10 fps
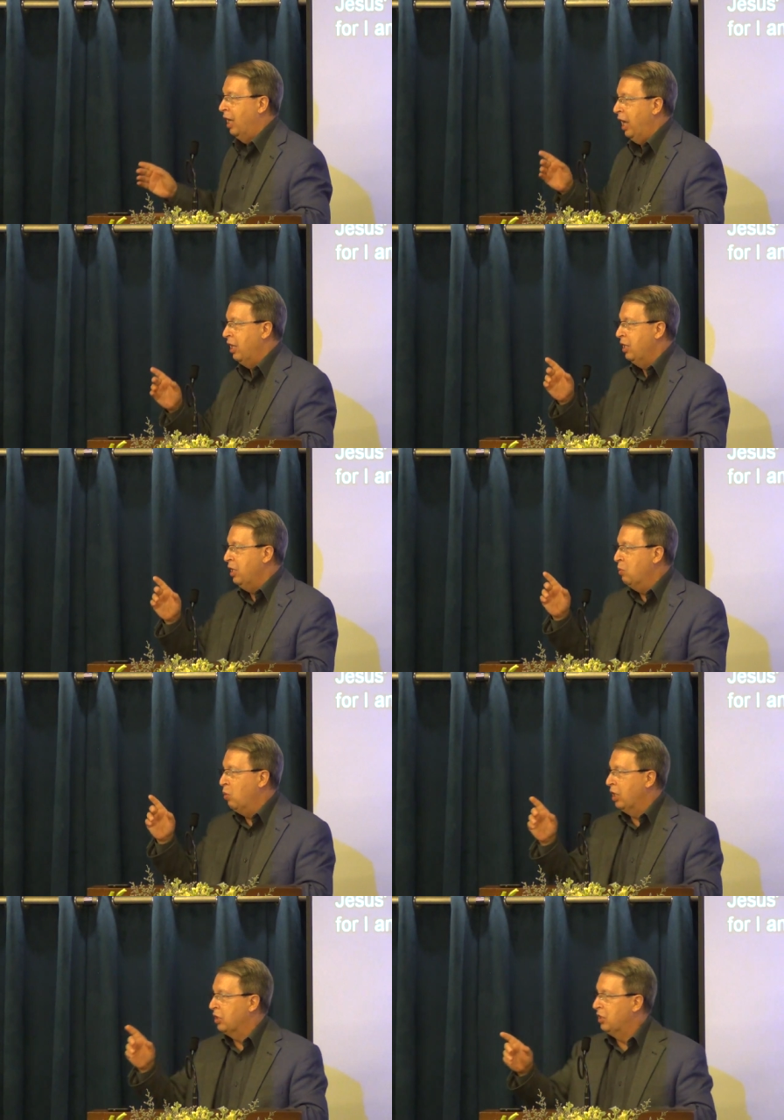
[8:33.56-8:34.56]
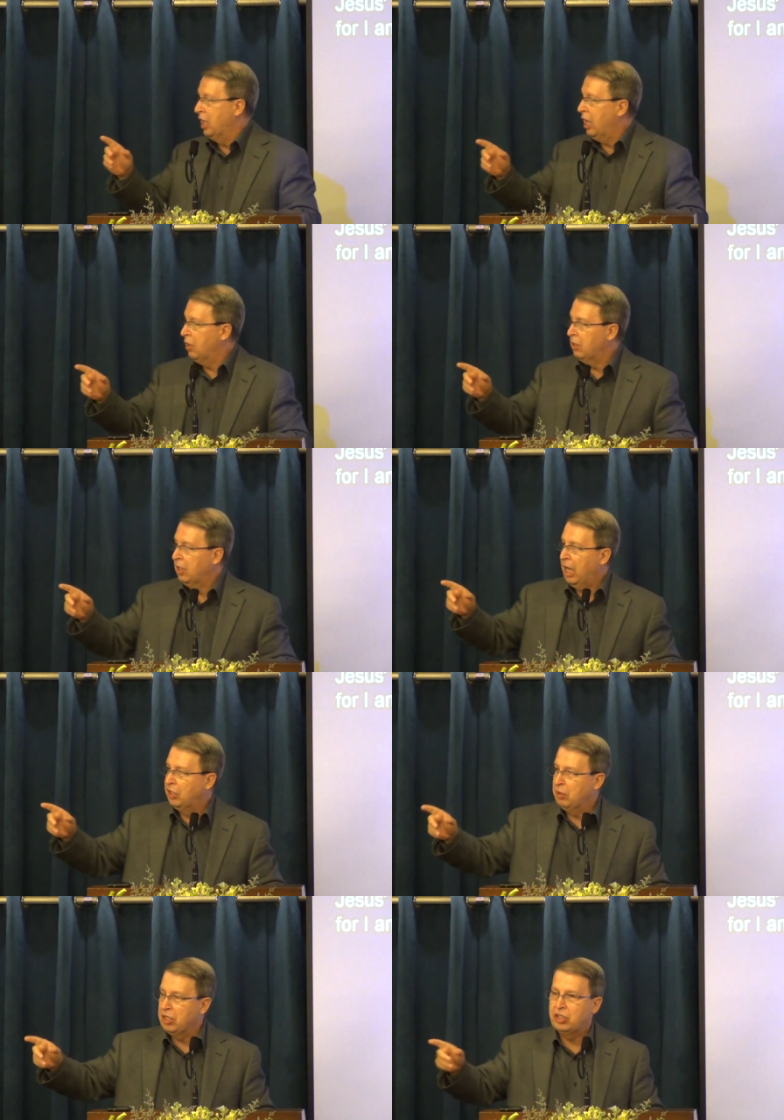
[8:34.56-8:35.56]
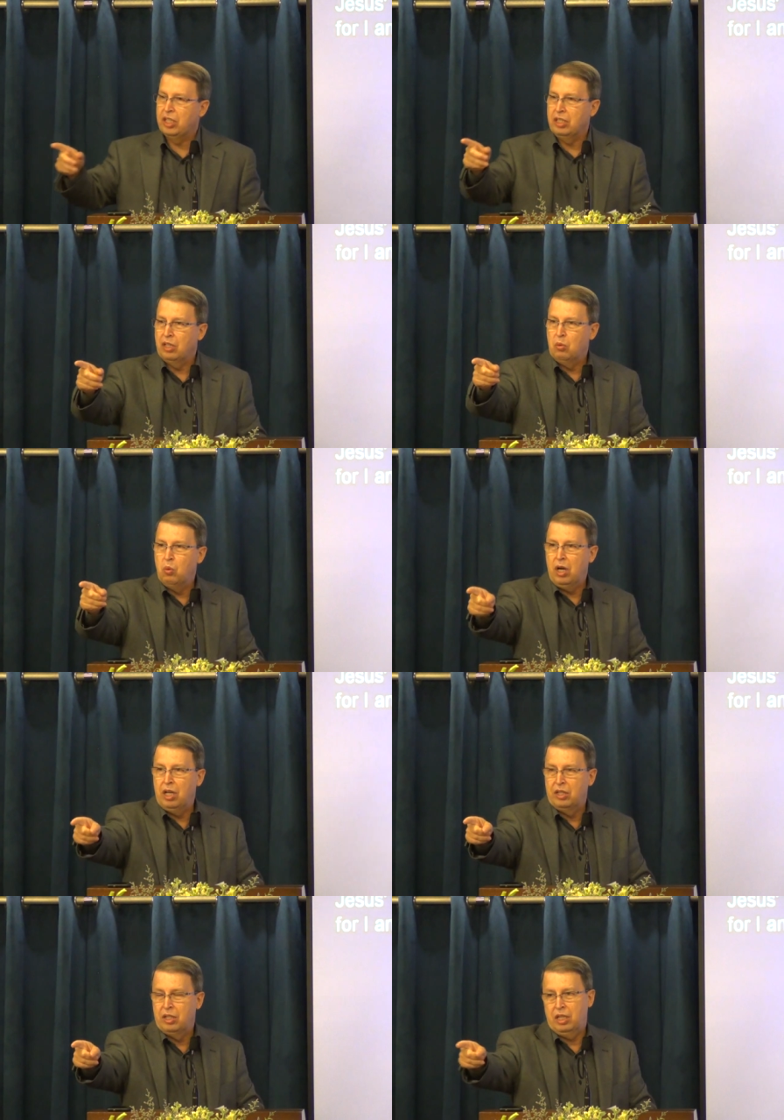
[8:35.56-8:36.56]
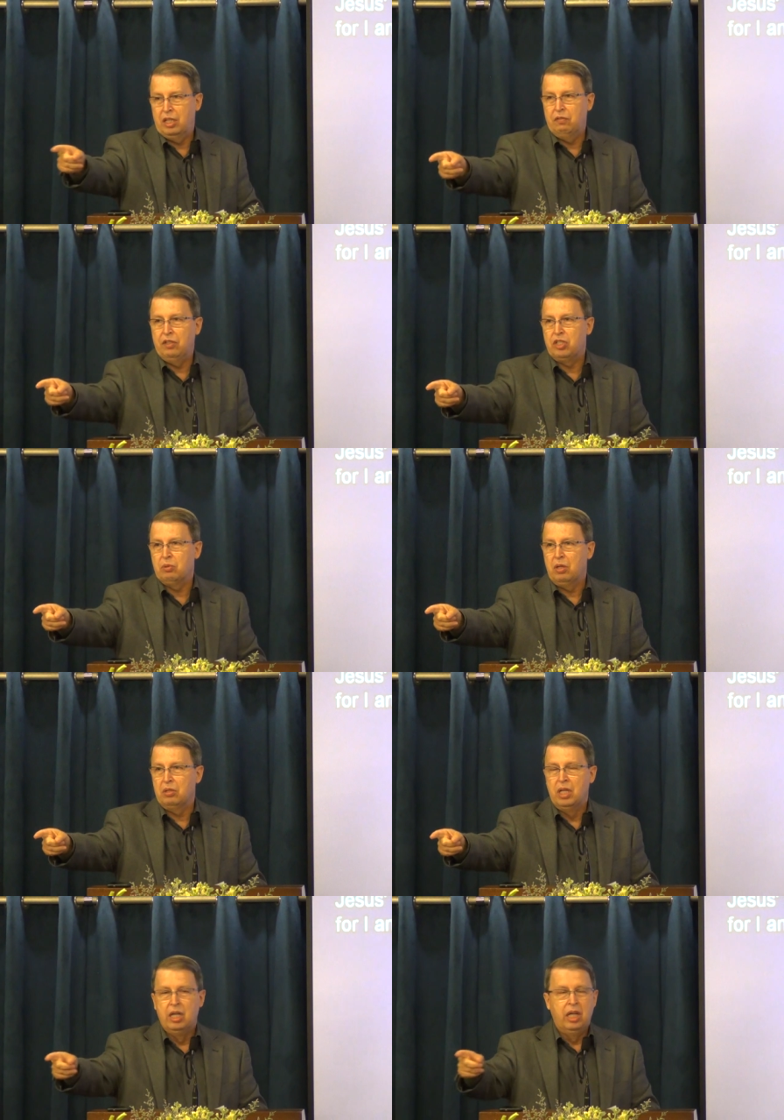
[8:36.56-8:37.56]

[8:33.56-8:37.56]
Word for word: And he was now addressing one individual.